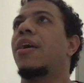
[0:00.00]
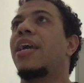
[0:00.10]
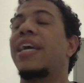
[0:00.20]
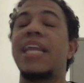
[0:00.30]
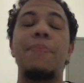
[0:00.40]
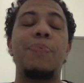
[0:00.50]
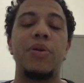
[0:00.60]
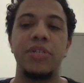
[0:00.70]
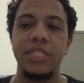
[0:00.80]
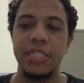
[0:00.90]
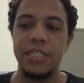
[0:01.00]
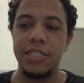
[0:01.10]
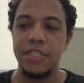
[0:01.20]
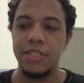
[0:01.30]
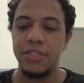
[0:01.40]
and that
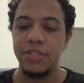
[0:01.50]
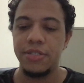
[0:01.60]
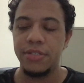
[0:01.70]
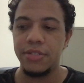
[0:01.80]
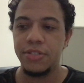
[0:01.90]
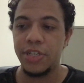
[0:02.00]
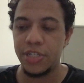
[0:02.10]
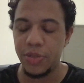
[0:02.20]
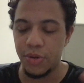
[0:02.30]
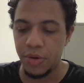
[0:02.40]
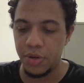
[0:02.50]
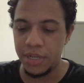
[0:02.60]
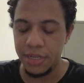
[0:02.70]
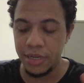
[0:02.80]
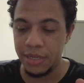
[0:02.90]
person took it to a whole, and,
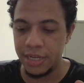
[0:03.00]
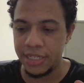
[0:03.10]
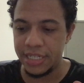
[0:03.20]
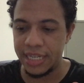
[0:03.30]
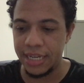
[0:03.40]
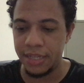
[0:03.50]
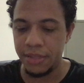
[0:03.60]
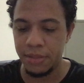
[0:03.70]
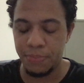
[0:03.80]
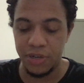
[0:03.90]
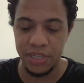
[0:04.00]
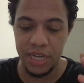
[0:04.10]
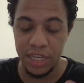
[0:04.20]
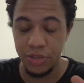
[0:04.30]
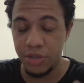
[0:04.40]
and, and let's just say the person
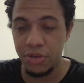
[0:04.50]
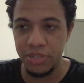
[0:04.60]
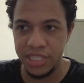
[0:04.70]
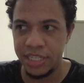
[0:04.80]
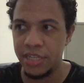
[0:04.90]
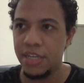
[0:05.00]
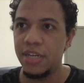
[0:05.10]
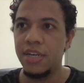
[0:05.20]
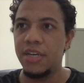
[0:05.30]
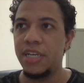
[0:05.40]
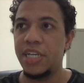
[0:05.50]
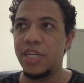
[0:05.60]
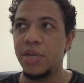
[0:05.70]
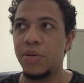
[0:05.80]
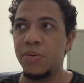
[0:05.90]
that you ghosted, you
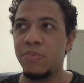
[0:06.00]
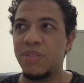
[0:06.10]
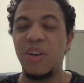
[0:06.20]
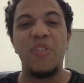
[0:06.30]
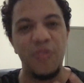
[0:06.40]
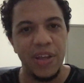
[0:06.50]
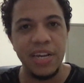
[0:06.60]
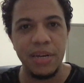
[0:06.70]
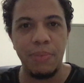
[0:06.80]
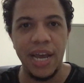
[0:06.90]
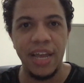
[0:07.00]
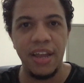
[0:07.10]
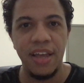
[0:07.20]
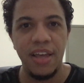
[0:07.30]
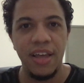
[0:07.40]
know, they're offended by it,
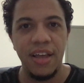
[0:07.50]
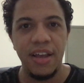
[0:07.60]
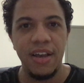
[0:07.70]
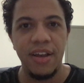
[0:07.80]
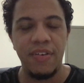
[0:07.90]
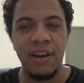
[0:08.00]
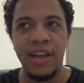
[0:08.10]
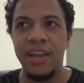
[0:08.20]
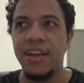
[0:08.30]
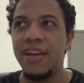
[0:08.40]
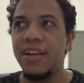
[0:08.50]
right?